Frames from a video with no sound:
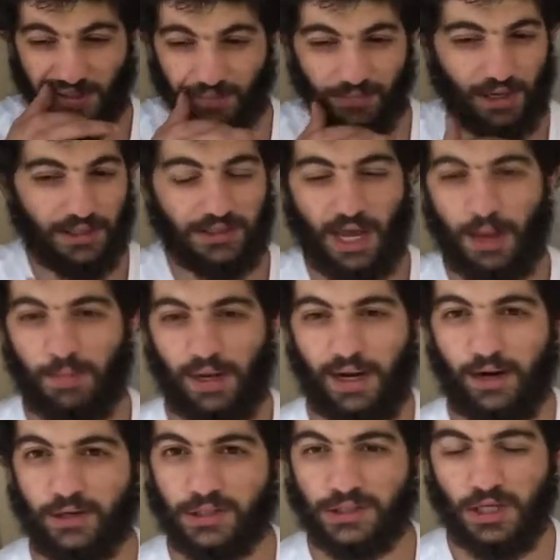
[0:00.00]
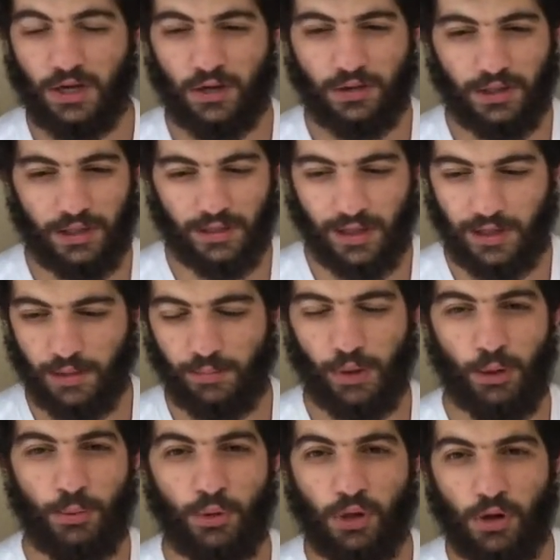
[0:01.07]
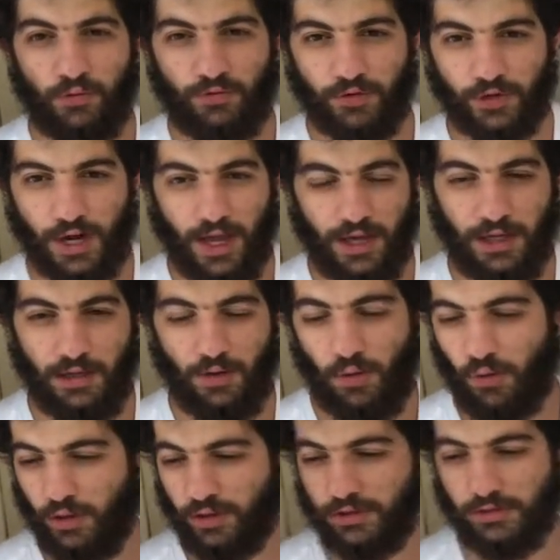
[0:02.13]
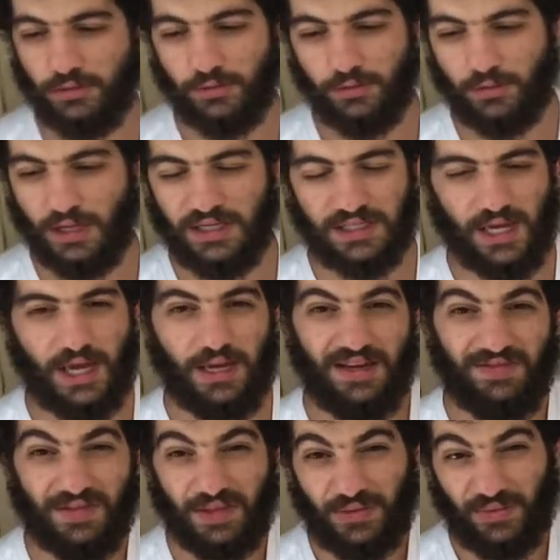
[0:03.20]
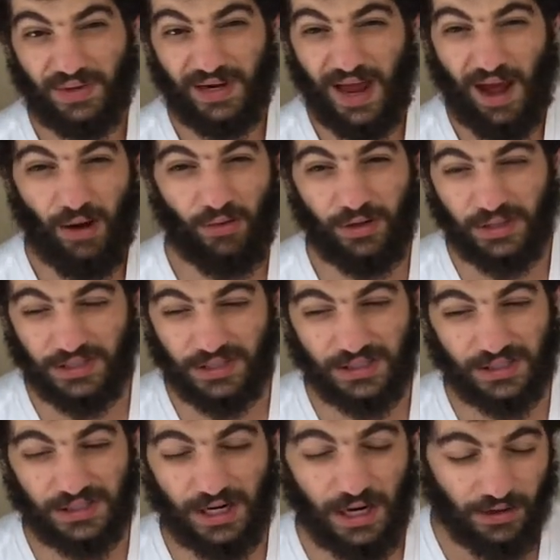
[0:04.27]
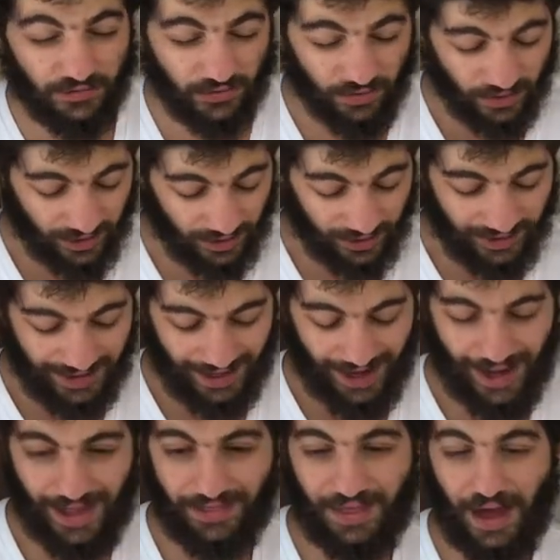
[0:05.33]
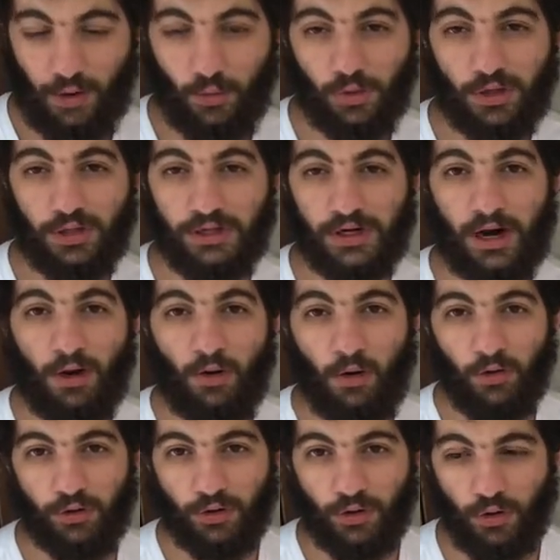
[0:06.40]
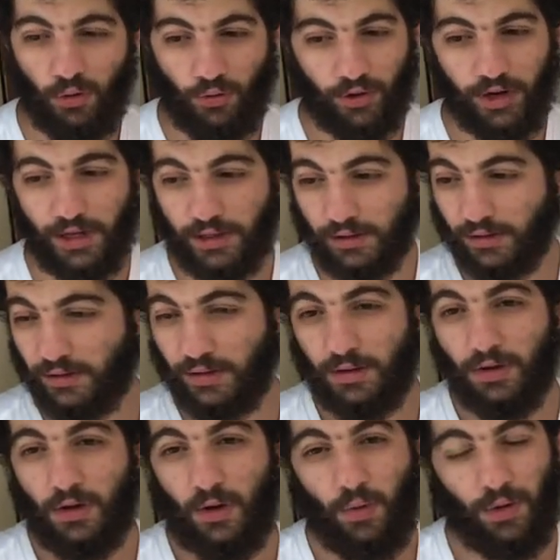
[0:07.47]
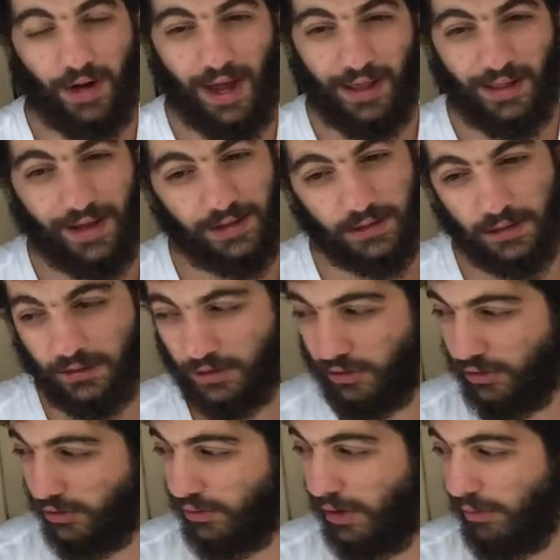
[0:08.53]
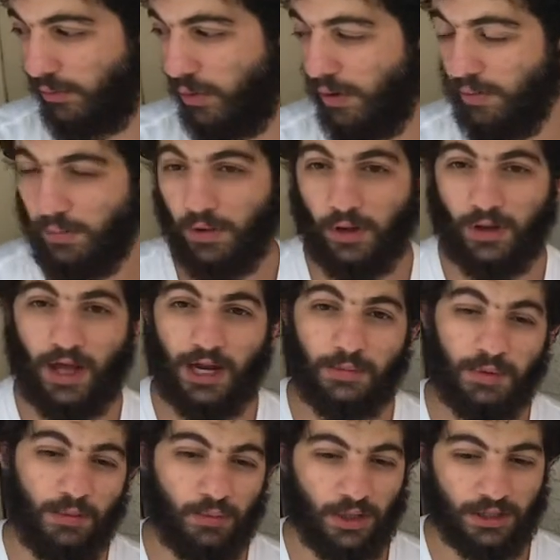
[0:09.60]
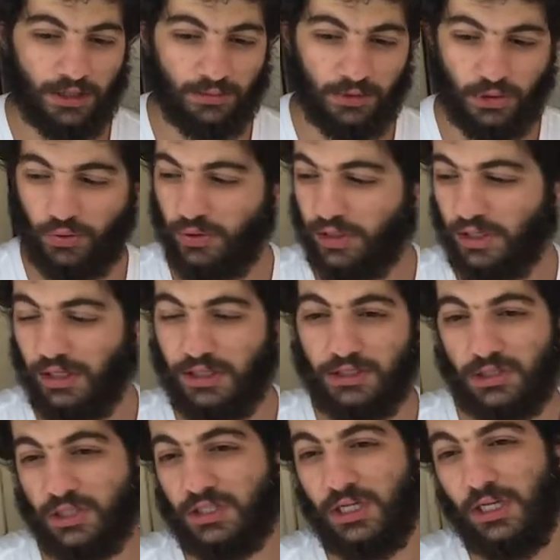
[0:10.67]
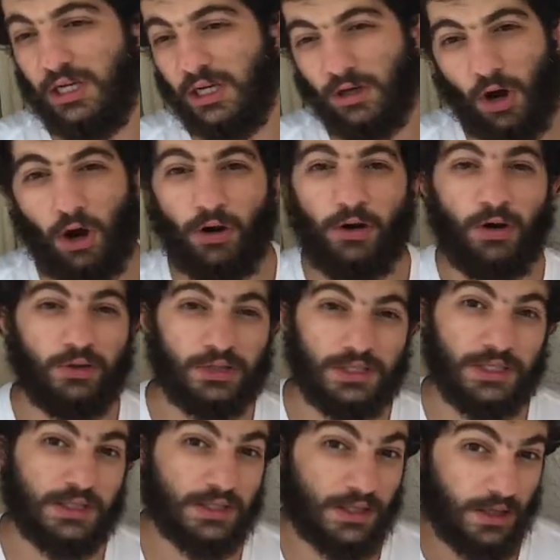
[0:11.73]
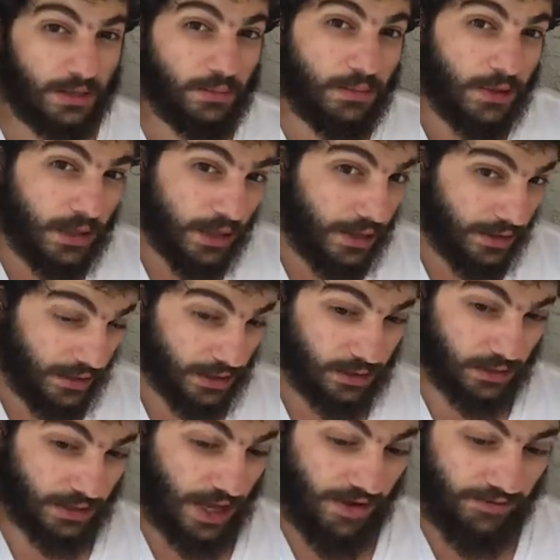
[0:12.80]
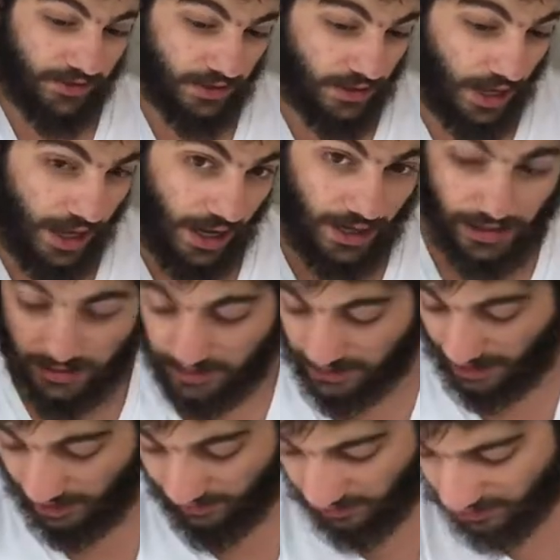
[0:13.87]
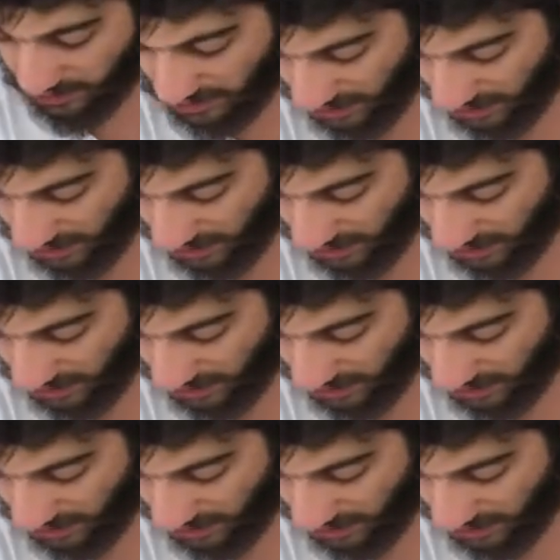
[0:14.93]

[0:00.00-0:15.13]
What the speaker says: some type of air stone, and let it bubble overnight, or they say even 3 hours is enough. And that will clear out all the chlorine. What I like to do, and what a lot of people end up doing, is just getting an RO system. This will definitely save you